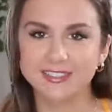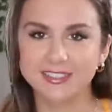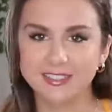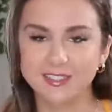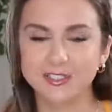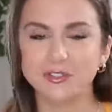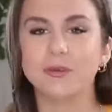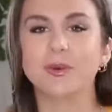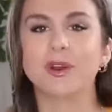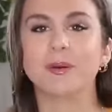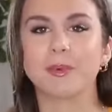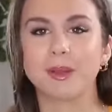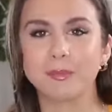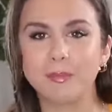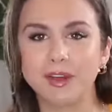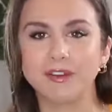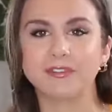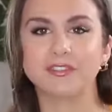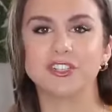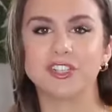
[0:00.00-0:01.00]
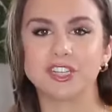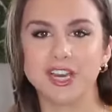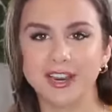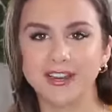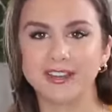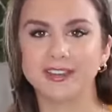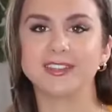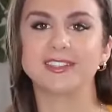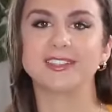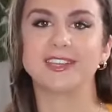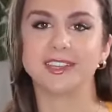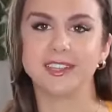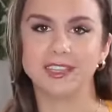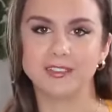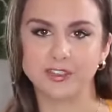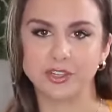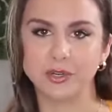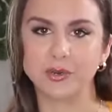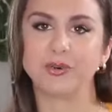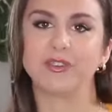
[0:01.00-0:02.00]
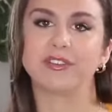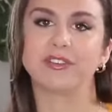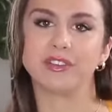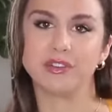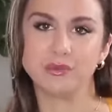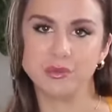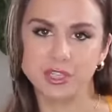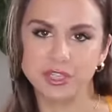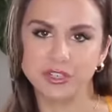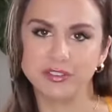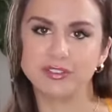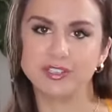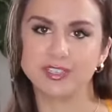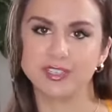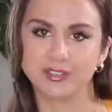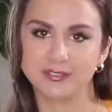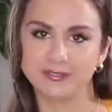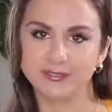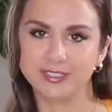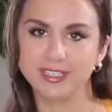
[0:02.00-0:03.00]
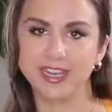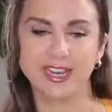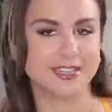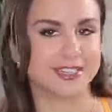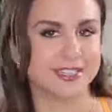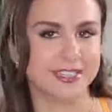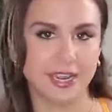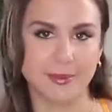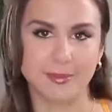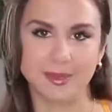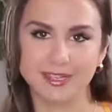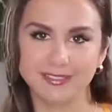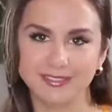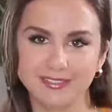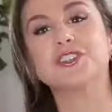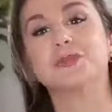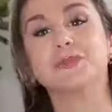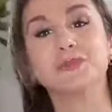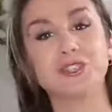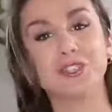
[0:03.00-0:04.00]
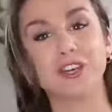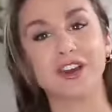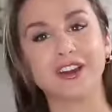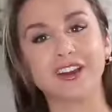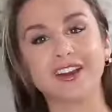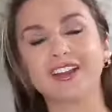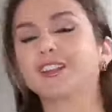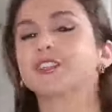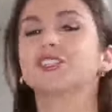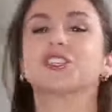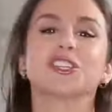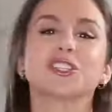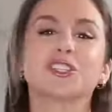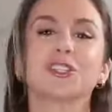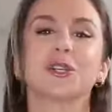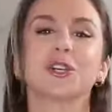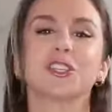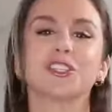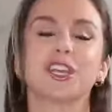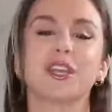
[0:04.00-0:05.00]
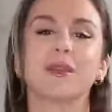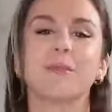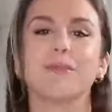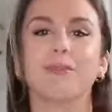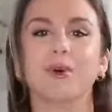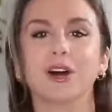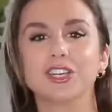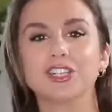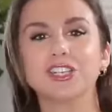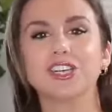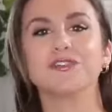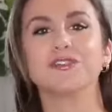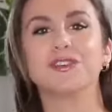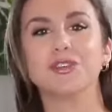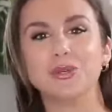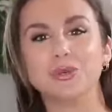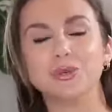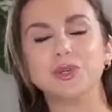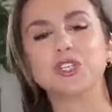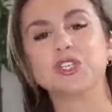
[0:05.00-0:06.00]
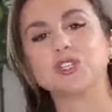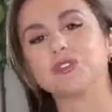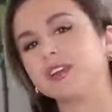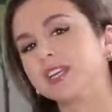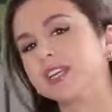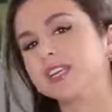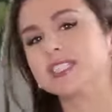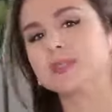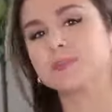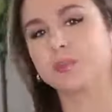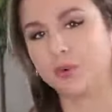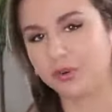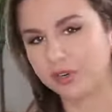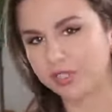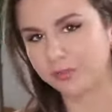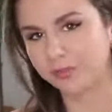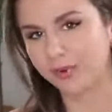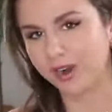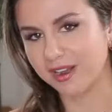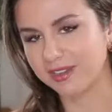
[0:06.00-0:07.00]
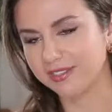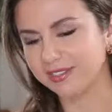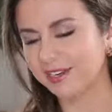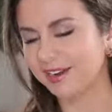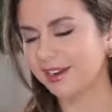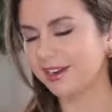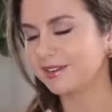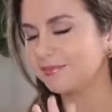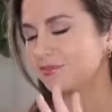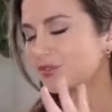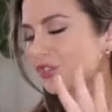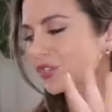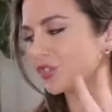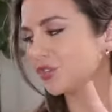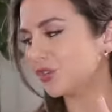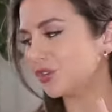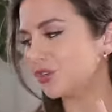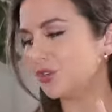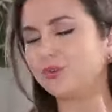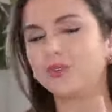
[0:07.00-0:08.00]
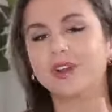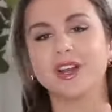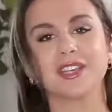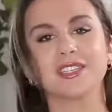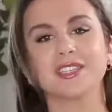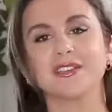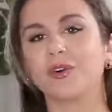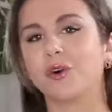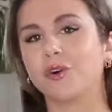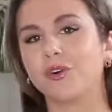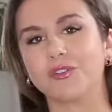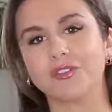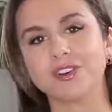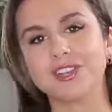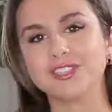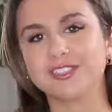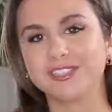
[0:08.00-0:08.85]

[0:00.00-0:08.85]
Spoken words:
I still wear my puffer jacket because I live in northern New Jersey. Damn it. Gymshark just launched a bunch of new training sports bras that I'm sure you guys have already